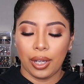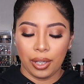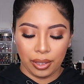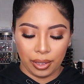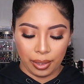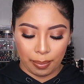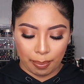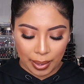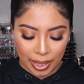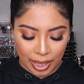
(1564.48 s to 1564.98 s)
on
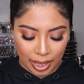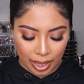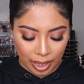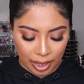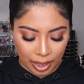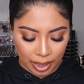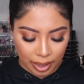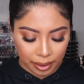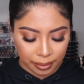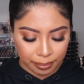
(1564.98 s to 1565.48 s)
the
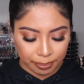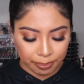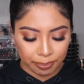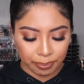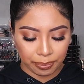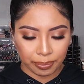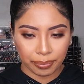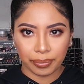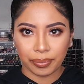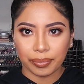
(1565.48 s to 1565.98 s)
pan,
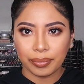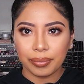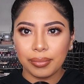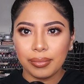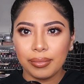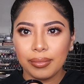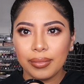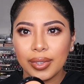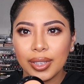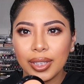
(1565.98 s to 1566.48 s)

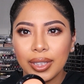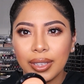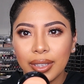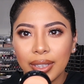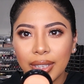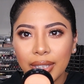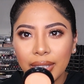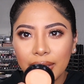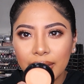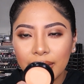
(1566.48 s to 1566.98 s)

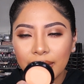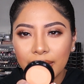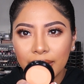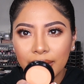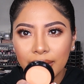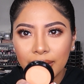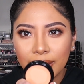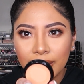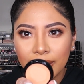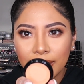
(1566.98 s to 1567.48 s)
like,
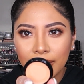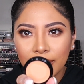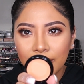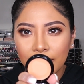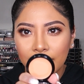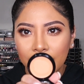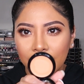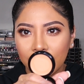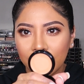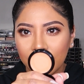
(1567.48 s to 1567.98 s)

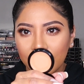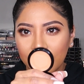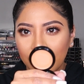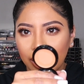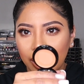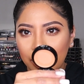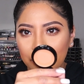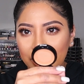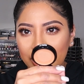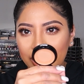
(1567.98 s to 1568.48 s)

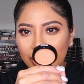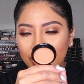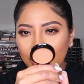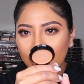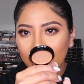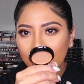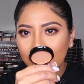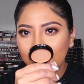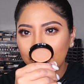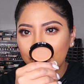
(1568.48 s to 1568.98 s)
I mean, it
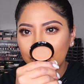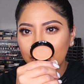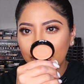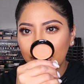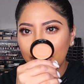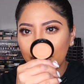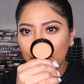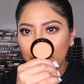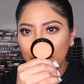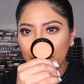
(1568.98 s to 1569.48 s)
kind of looks
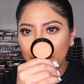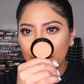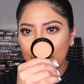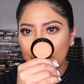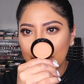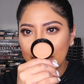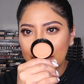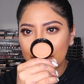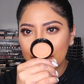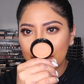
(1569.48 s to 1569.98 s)
like it would be
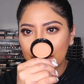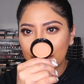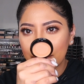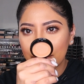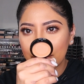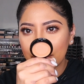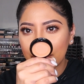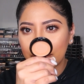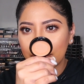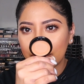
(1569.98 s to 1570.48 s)
my skin
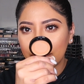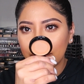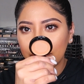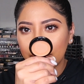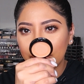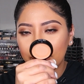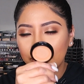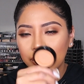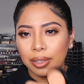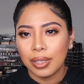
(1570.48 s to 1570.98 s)
tone.
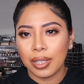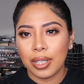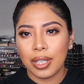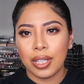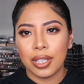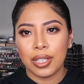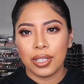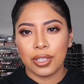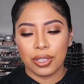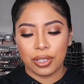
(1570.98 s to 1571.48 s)

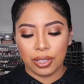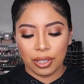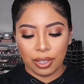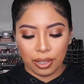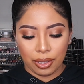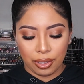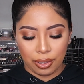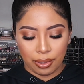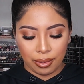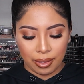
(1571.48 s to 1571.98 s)

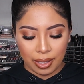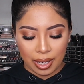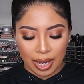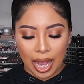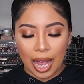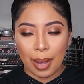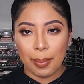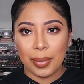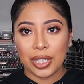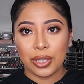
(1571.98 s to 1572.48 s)
So
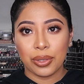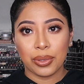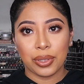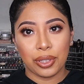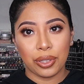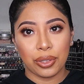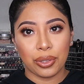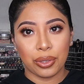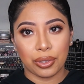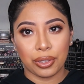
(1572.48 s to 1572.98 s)
I might do a
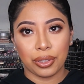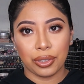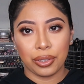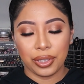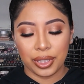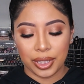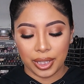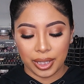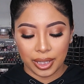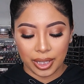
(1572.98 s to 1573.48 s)
tutorial
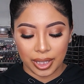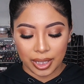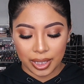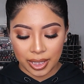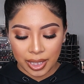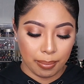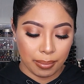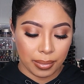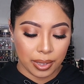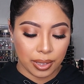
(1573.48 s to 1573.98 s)
using this.
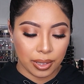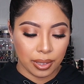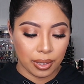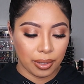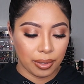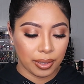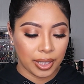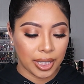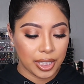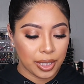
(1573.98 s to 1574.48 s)

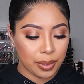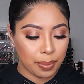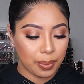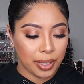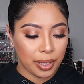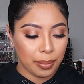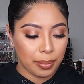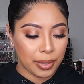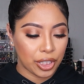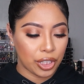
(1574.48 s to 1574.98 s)
So that's
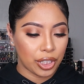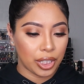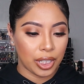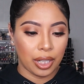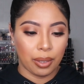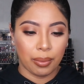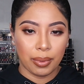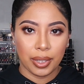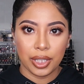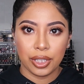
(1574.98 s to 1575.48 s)
pretty much it.
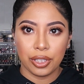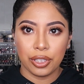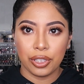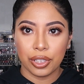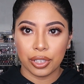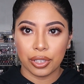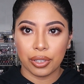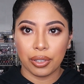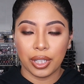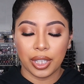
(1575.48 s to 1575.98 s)
I wanted to
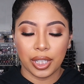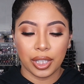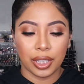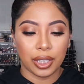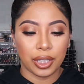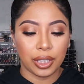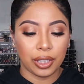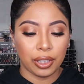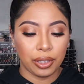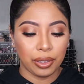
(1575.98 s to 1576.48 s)
just go ahead
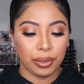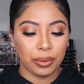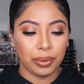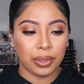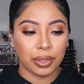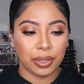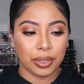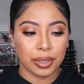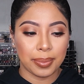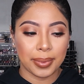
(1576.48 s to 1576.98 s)
and include
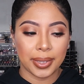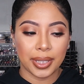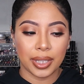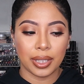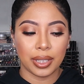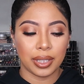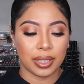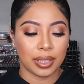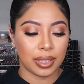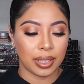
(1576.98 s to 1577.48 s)
those
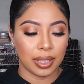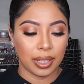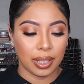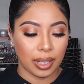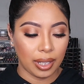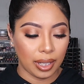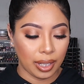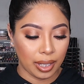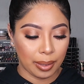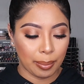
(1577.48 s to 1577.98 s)
because
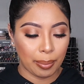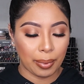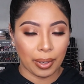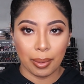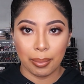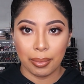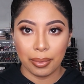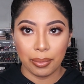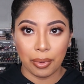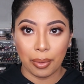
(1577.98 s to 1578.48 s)
I
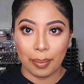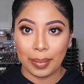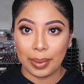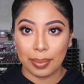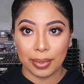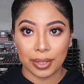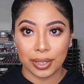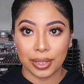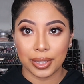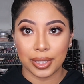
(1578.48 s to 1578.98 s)
probably won't be
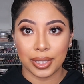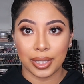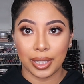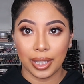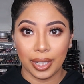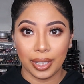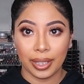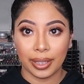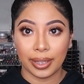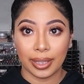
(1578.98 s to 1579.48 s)
purchasing
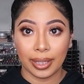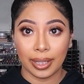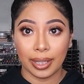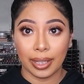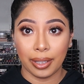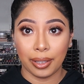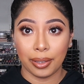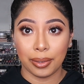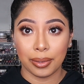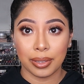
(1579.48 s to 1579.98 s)
anything
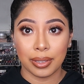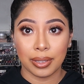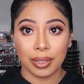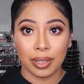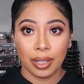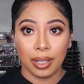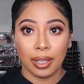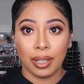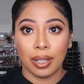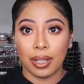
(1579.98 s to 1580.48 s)
else
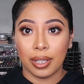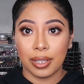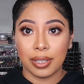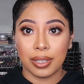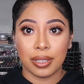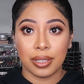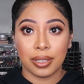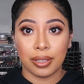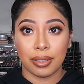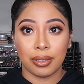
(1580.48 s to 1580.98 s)

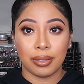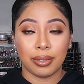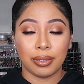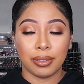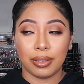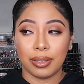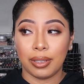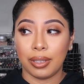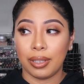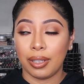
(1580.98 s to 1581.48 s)

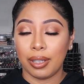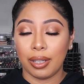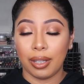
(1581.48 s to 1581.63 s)
until